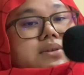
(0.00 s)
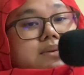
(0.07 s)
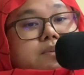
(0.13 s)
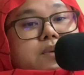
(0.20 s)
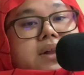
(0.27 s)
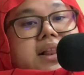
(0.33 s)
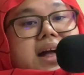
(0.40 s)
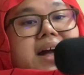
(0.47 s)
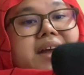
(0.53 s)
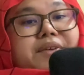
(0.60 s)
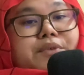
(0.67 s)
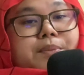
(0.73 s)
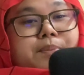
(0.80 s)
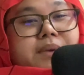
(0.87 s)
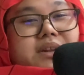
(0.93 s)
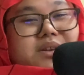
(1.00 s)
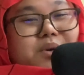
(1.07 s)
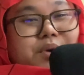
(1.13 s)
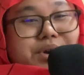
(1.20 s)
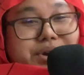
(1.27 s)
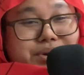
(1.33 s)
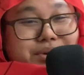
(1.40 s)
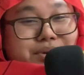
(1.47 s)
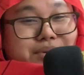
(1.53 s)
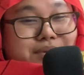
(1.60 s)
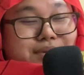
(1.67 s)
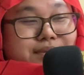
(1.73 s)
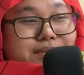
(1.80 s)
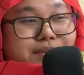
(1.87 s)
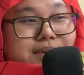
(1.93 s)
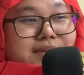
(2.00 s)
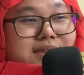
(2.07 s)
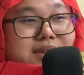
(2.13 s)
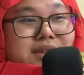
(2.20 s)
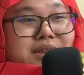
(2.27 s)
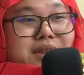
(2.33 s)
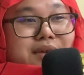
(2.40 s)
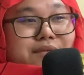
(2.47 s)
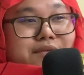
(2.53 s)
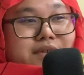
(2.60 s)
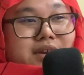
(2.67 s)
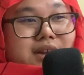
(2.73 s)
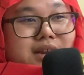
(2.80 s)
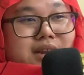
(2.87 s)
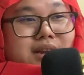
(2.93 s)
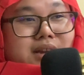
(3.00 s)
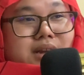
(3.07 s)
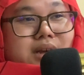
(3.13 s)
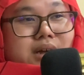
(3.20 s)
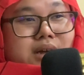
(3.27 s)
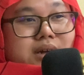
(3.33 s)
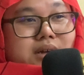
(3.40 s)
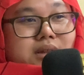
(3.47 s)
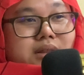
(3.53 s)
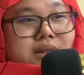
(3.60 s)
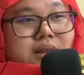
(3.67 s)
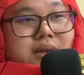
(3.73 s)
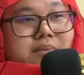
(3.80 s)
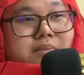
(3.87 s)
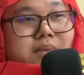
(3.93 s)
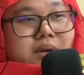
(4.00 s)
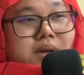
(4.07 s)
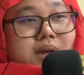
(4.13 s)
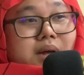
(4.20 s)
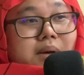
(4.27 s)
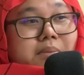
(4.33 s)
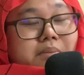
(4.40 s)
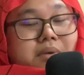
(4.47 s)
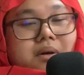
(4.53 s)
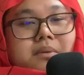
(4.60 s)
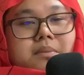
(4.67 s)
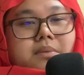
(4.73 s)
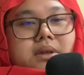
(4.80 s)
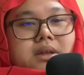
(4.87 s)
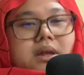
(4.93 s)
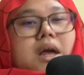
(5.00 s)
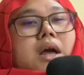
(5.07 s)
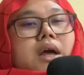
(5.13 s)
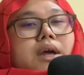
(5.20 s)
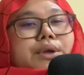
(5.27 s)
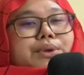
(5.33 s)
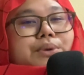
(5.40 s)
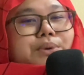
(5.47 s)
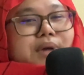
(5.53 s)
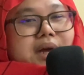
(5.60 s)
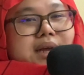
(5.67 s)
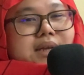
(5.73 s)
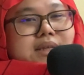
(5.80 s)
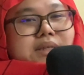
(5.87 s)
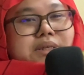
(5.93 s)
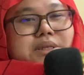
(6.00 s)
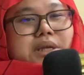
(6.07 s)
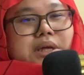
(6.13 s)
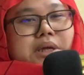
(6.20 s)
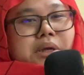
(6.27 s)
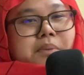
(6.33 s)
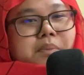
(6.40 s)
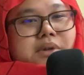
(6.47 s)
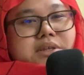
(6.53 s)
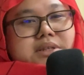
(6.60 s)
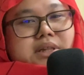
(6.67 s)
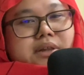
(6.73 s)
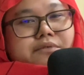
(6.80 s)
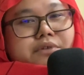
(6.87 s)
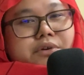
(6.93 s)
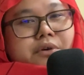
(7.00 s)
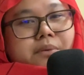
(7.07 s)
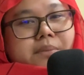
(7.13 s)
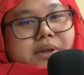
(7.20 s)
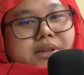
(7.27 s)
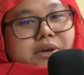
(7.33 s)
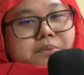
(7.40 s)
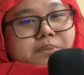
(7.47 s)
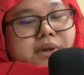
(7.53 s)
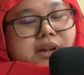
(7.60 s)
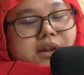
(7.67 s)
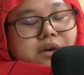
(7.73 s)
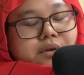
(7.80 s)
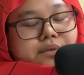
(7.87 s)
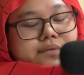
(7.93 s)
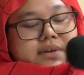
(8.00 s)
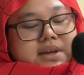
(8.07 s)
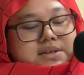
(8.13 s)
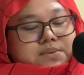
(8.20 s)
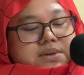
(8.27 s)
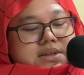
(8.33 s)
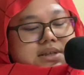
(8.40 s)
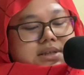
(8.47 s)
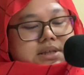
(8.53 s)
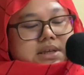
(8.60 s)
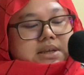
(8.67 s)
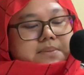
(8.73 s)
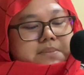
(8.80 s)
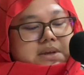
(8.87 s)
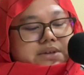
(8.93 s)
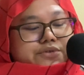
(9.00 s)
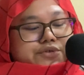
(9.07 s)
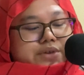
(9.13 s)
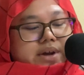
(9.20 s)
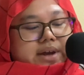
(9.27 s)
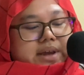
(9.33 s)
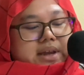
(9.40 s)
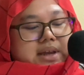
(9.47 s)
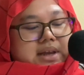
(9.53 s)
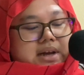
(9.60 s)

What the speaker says: will I repeat order with a different theme? Probably. You guys, please leave a comment down below if you guys want to see me try